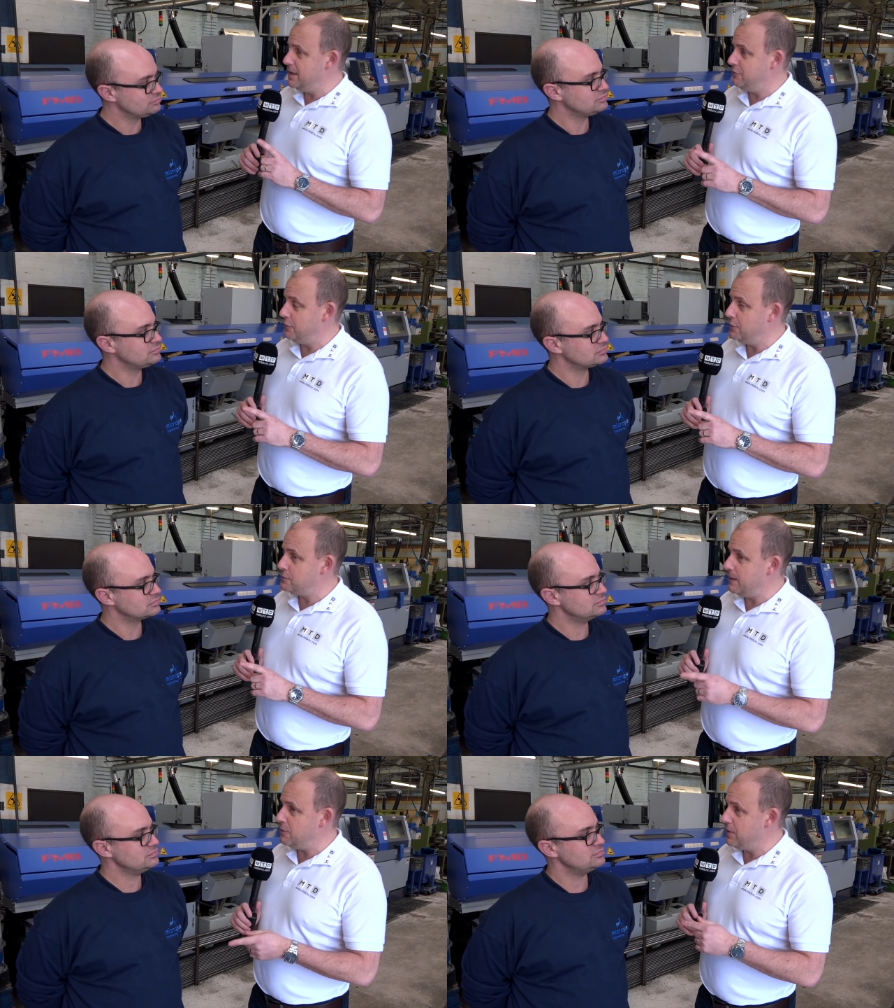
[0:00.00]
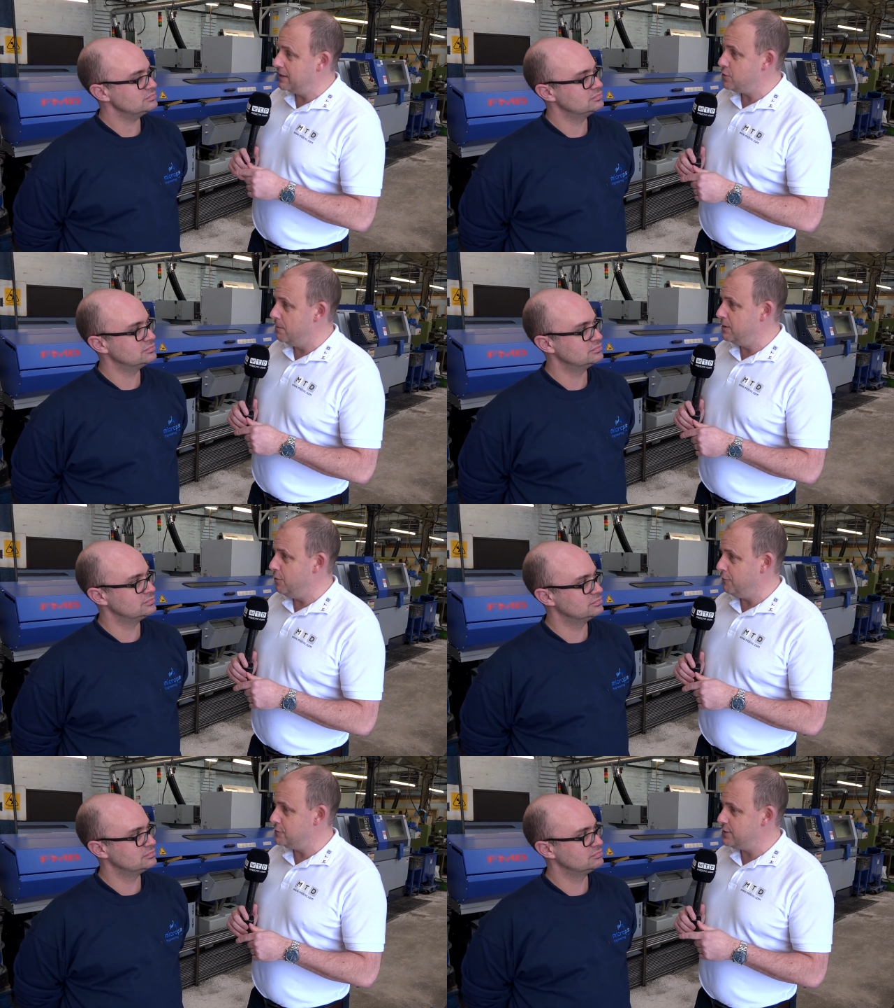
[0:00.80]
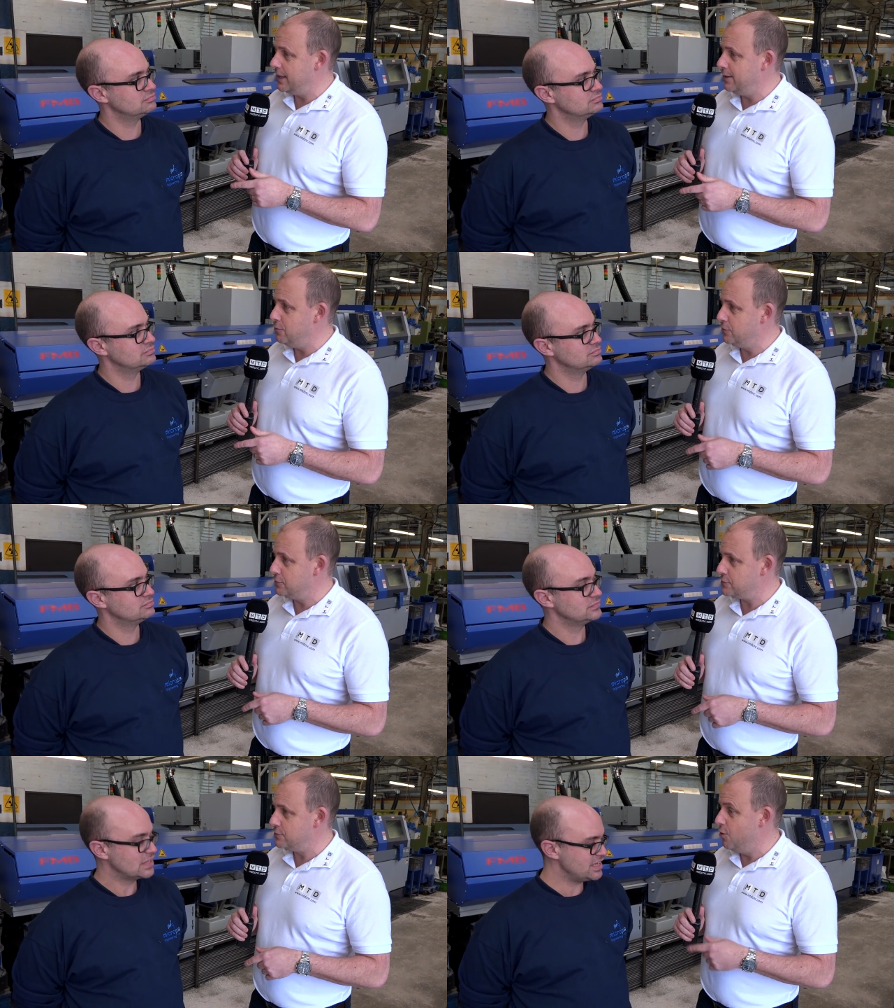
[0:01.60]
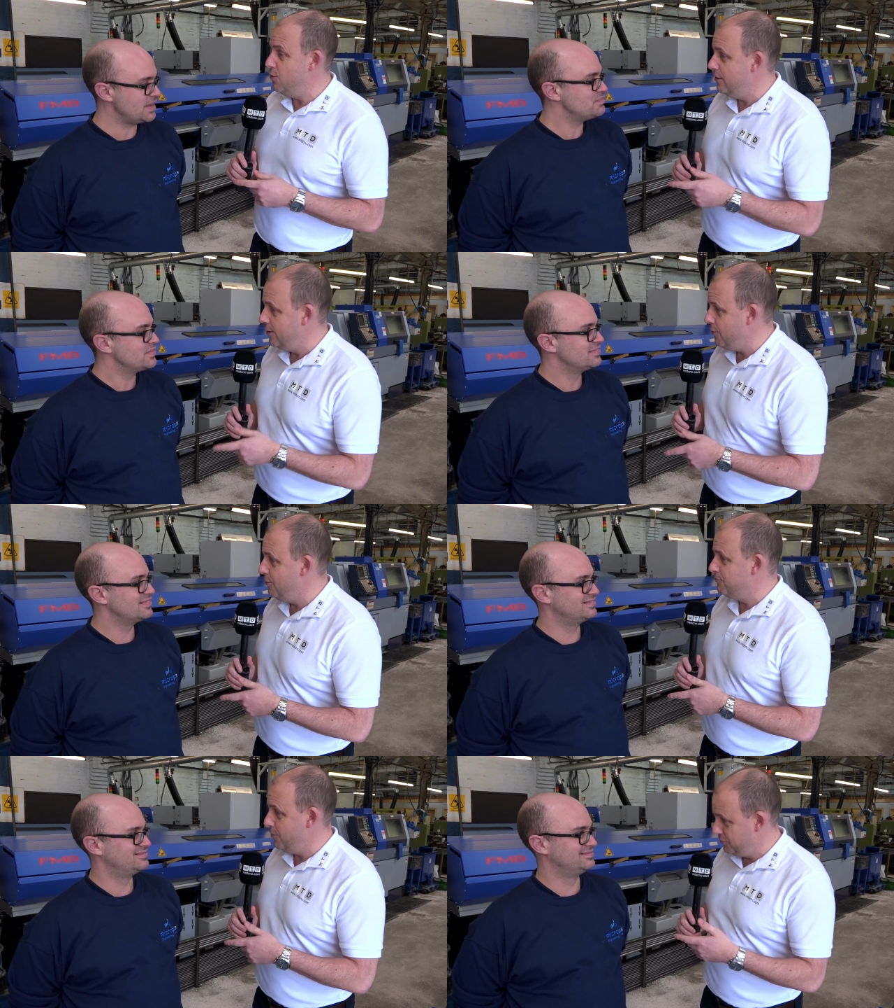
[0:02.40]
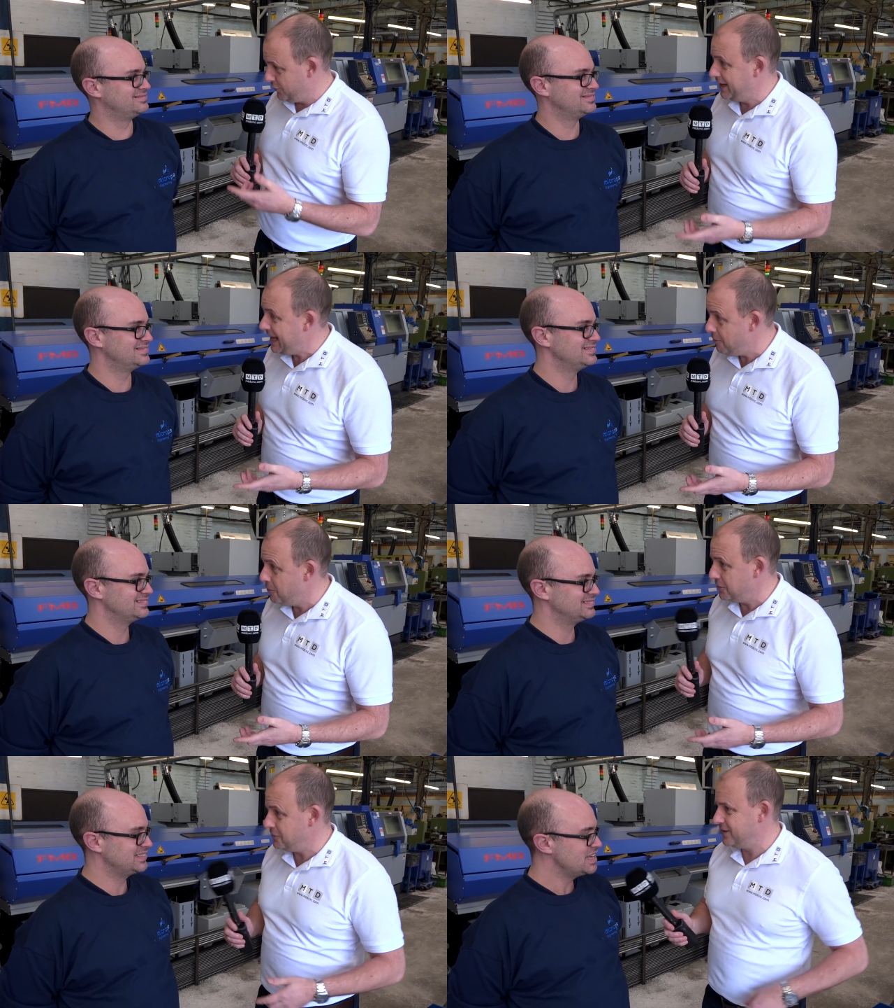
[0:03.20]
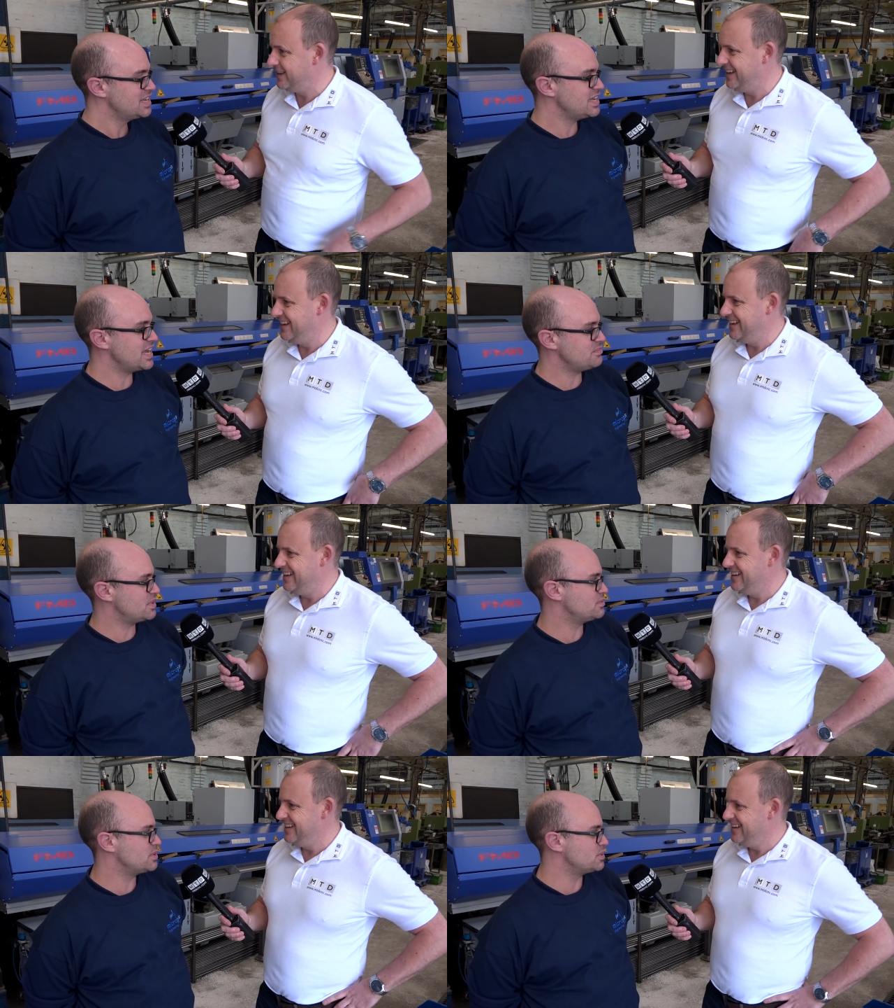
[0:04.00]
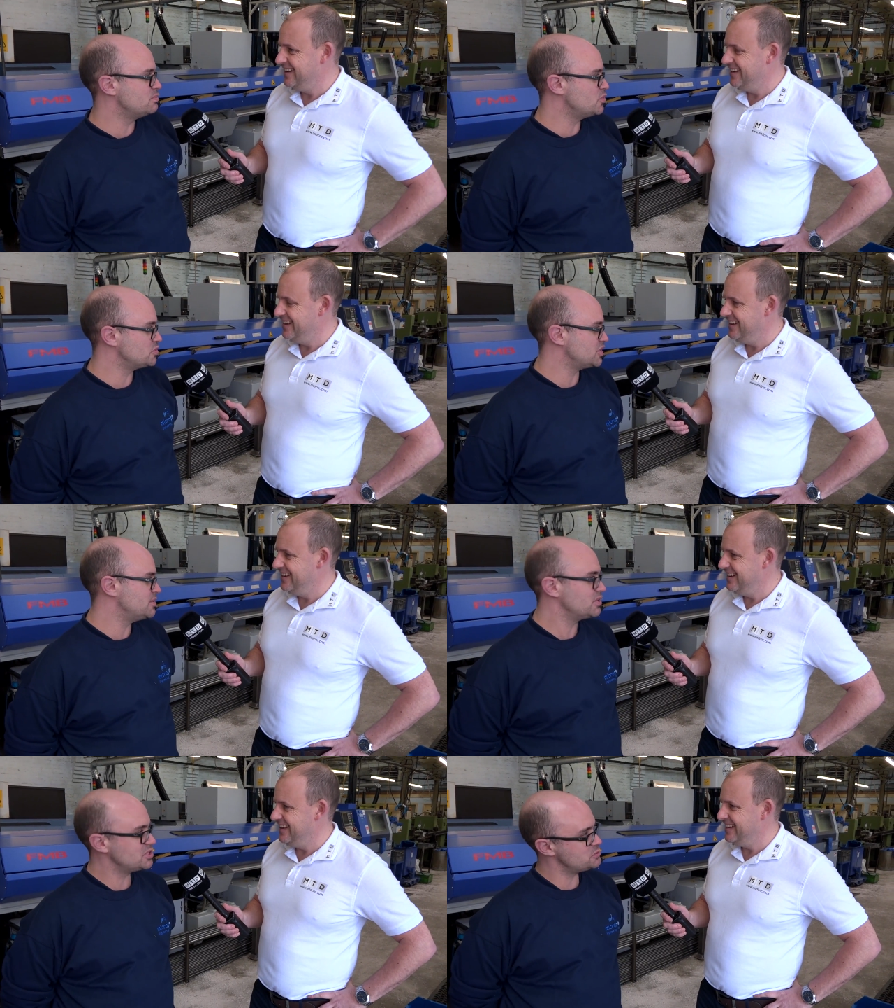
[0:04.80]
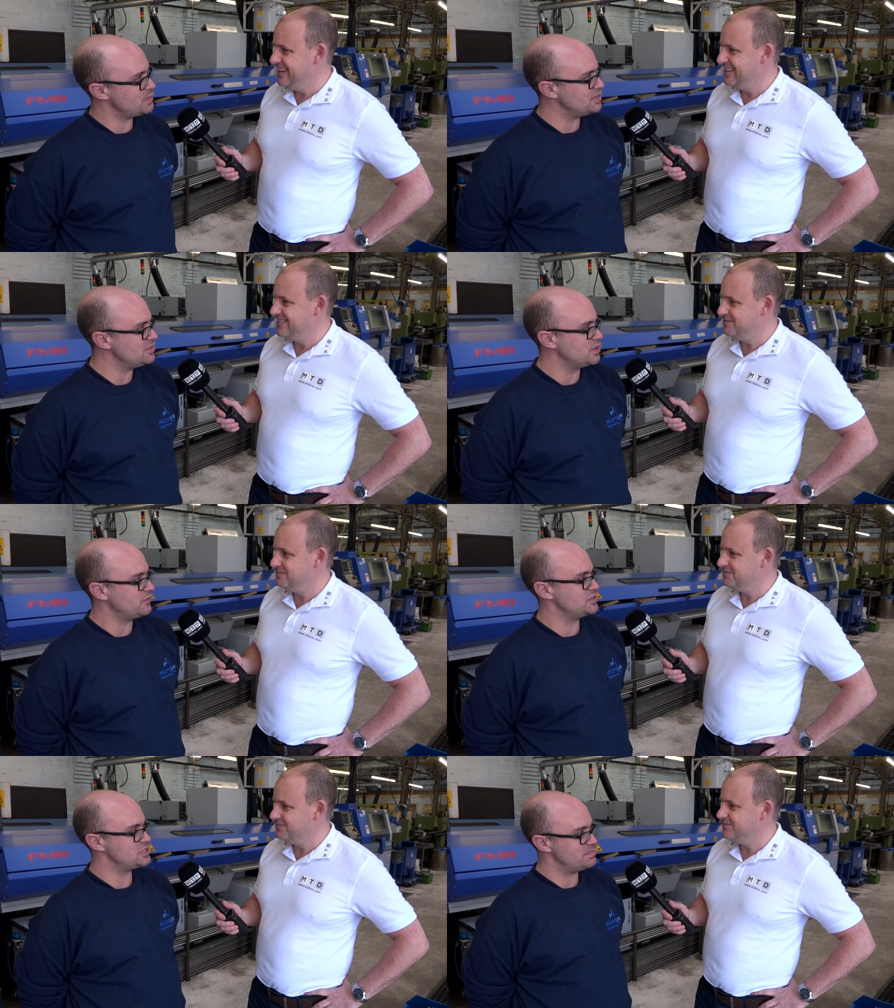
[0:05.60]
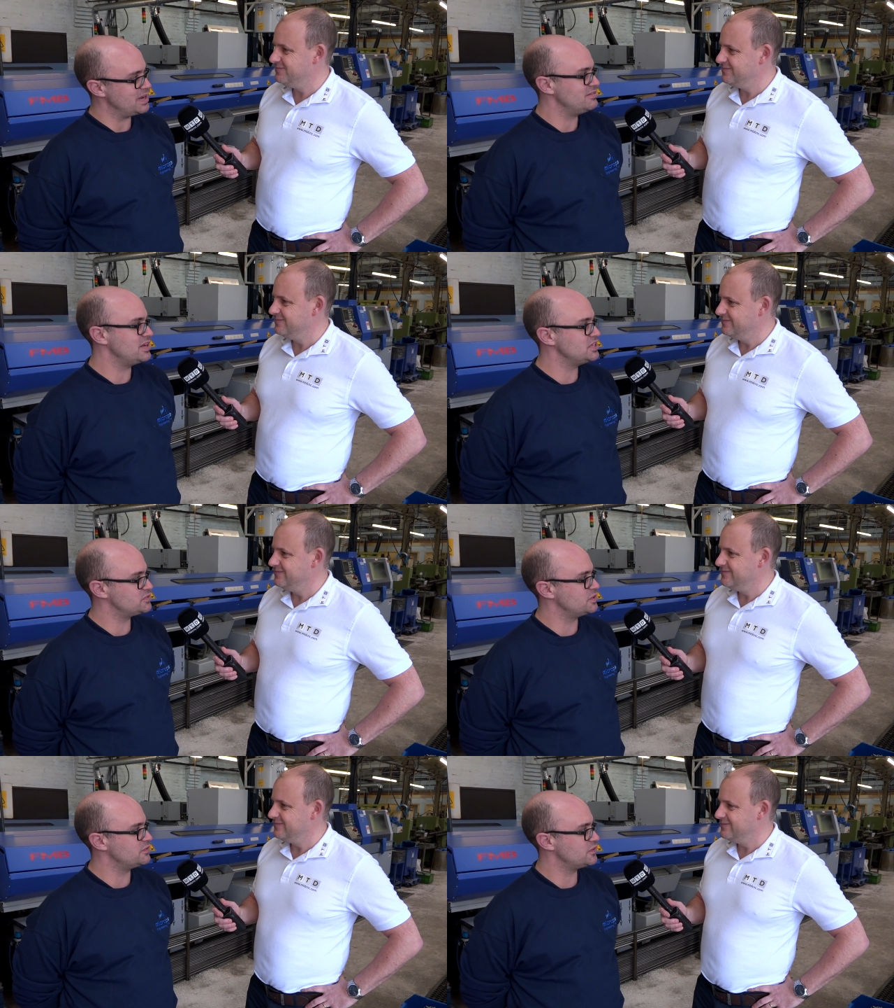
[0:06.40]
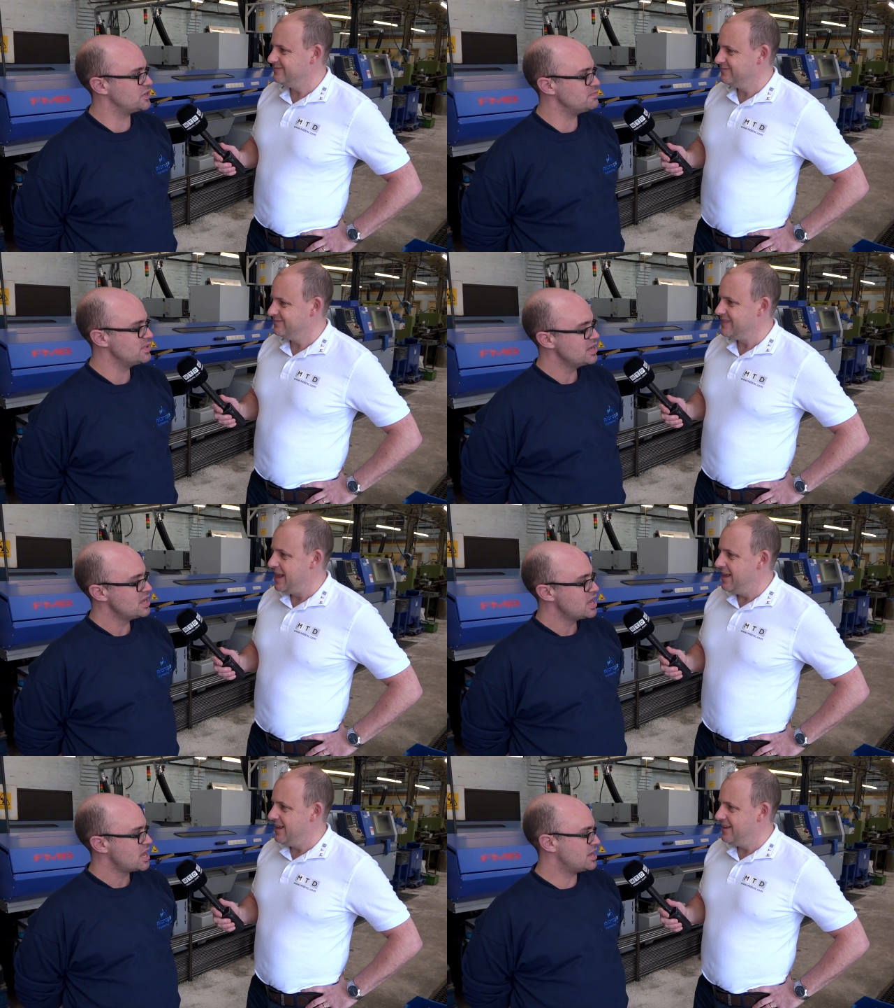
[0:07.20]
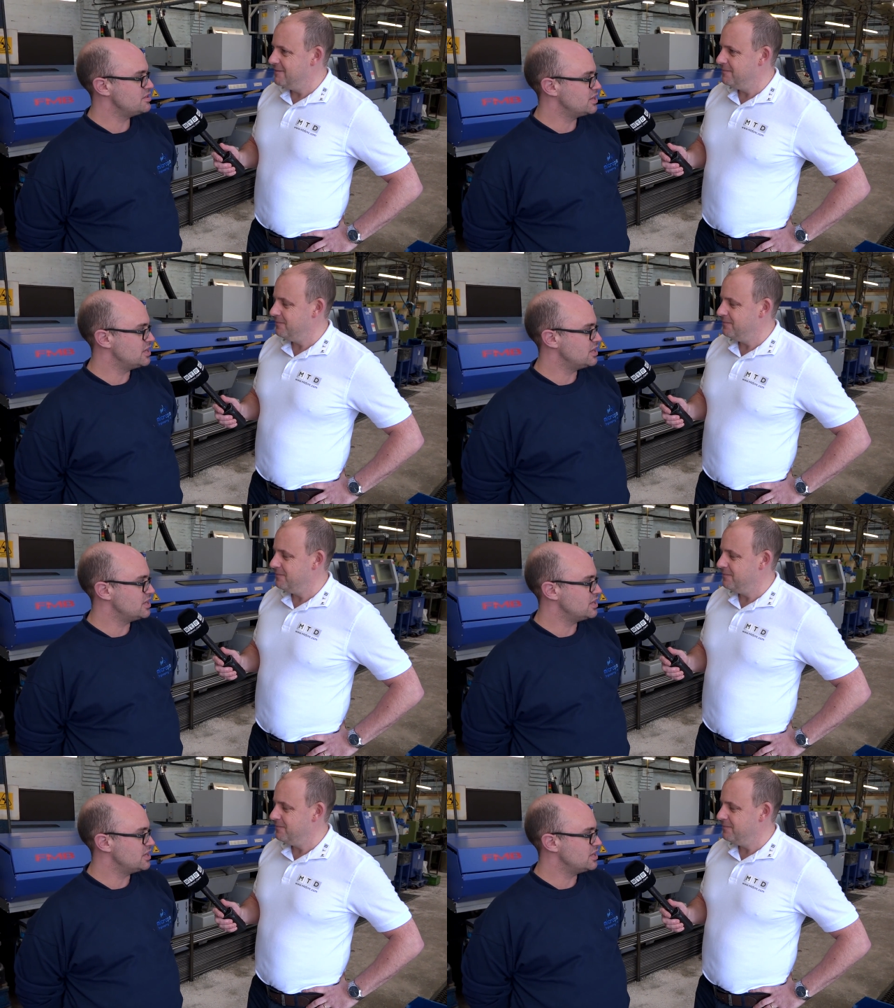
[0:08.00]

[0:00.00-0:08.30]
Speaker 1: means that you can spend all that time in the office taking orders
Speaker 2: or, yep. or, or trying to get orders? Yeah, the, the more time I can spend in the office, the better it is for the firm. And